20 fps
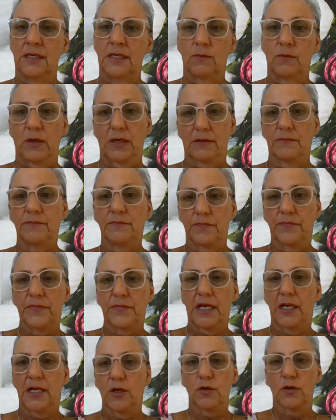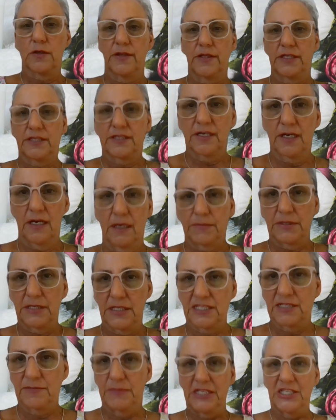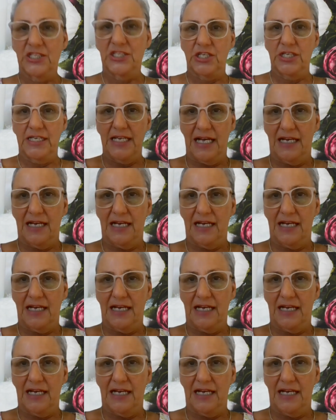well, a lot of the time, but especially